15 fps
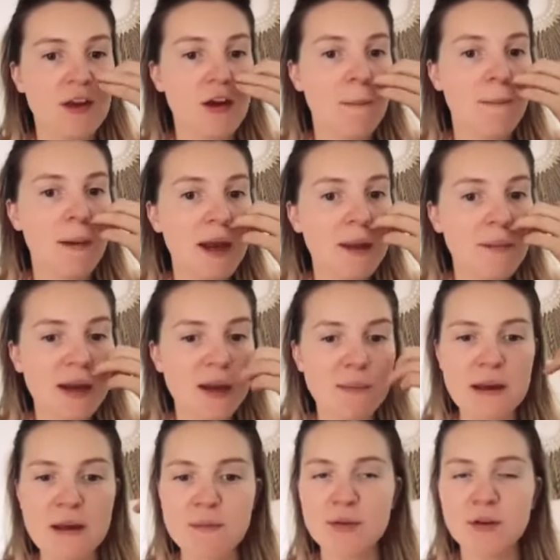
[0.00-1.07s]
there are many, many
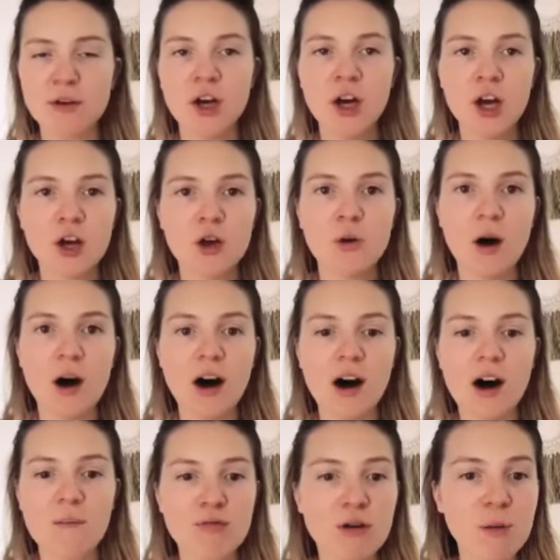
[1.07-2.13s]
people who
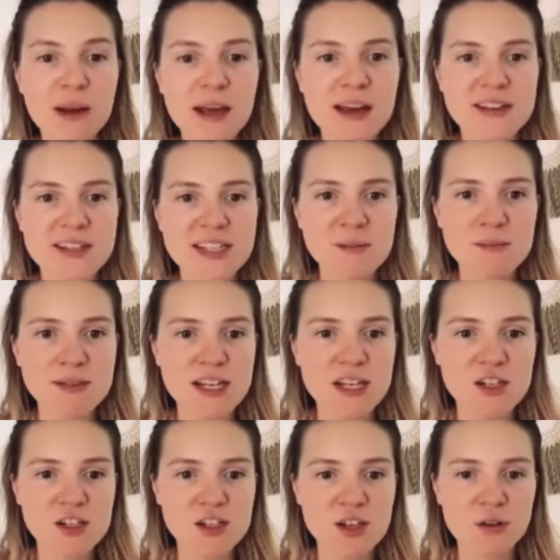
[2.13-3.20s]
are probably at the same
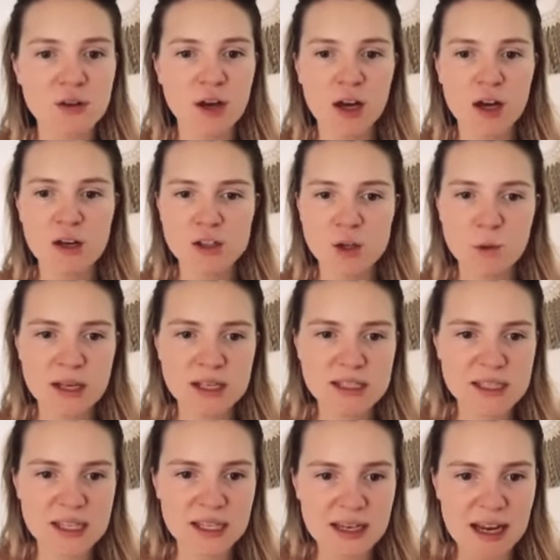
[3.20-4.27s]
stage as you. So we can
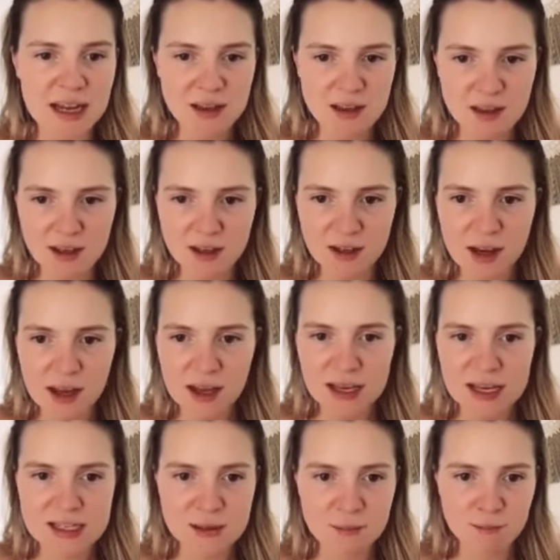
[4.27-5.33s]
see Nathan,
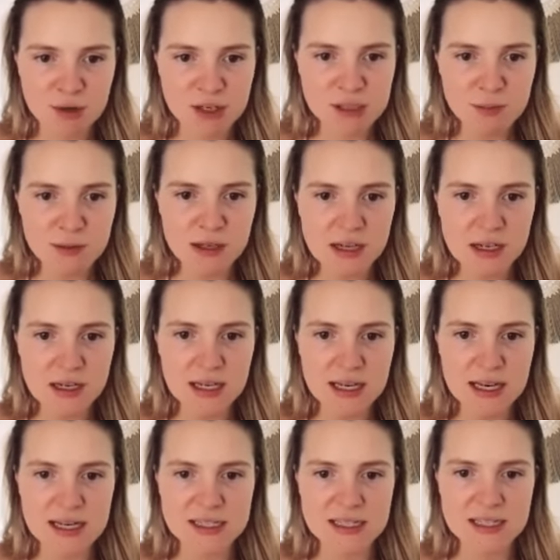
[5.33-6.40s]
he's in Brisbane.
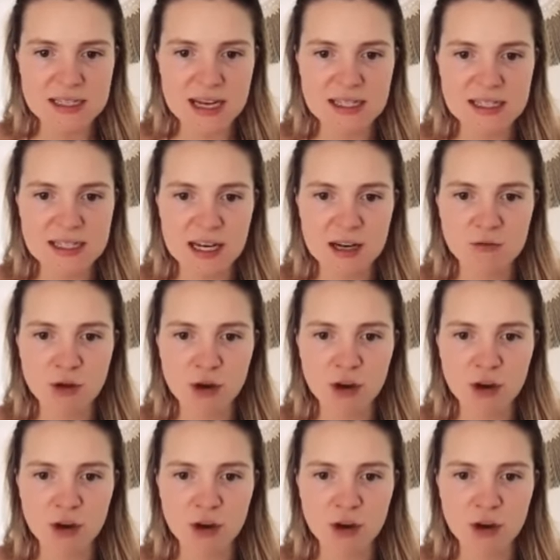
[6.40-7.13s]
He has a day-to-day